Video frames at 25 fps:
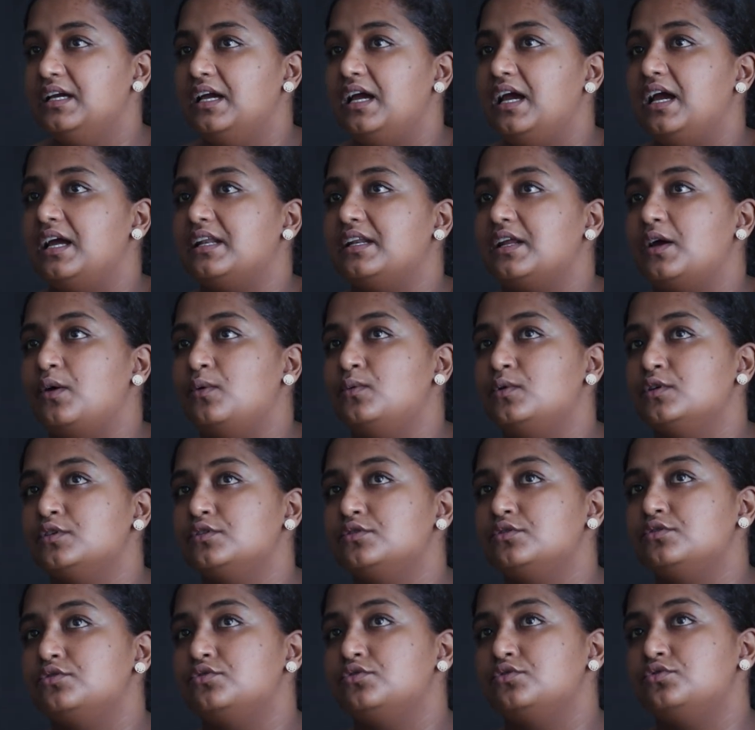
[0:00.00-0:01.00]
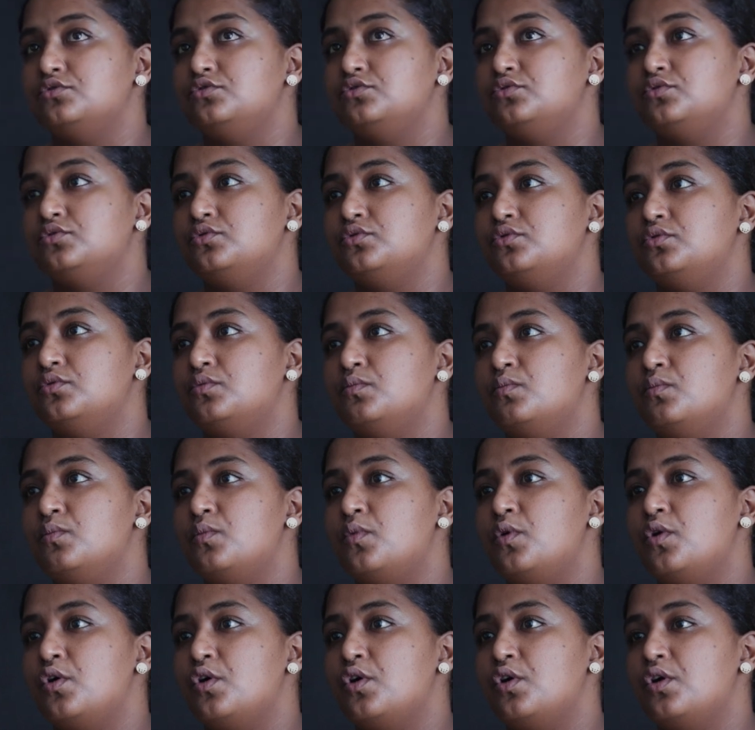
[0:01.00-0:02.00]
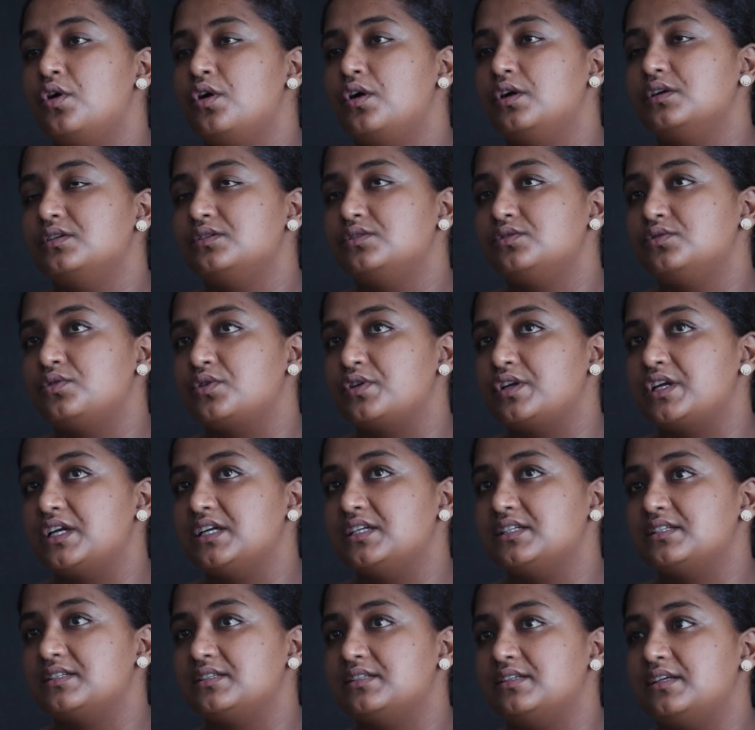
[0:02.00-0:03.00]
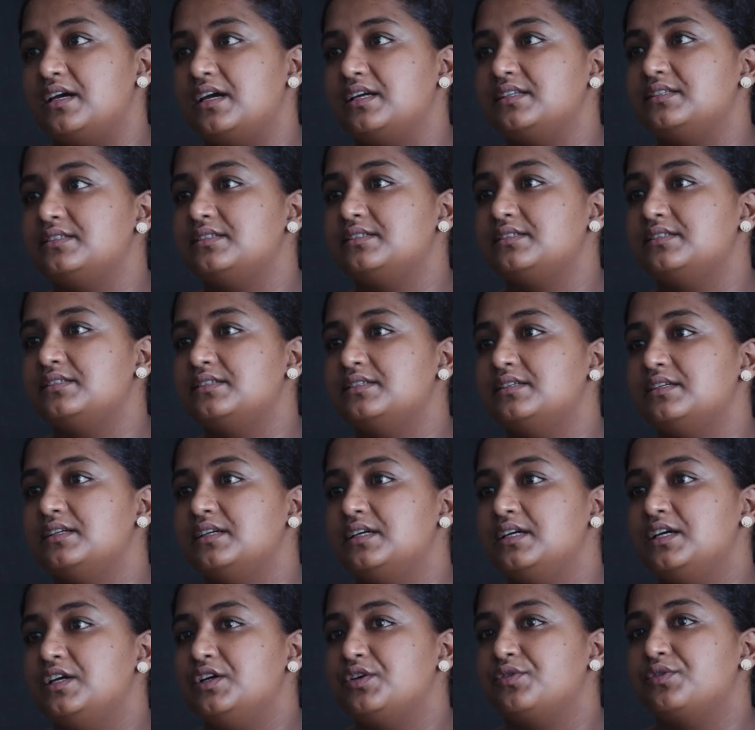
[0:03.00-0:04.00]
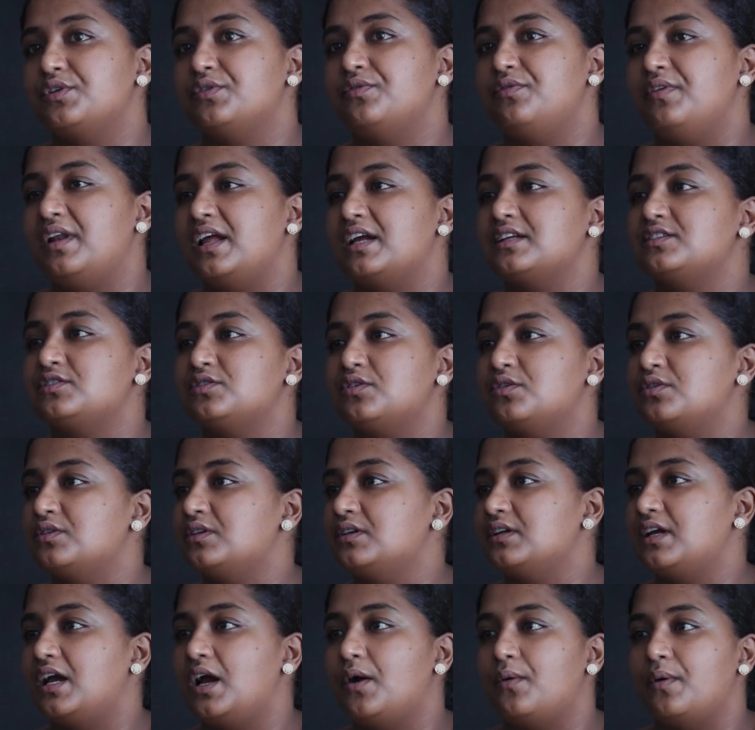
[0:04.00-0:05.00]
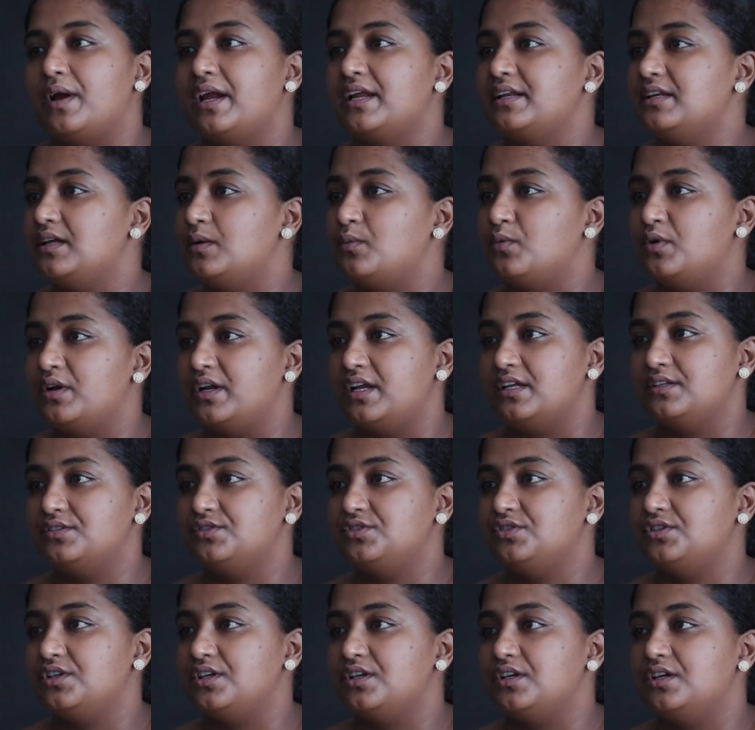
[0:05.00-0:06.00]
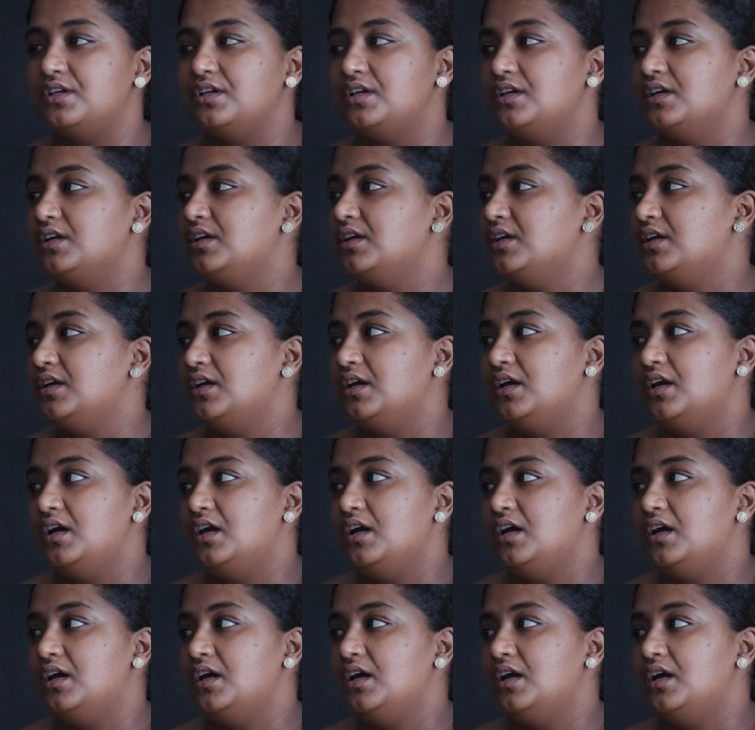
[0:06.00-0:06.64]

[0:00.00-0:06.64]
And I want to do more stories that reflect on kawaida mwananchi. Okay.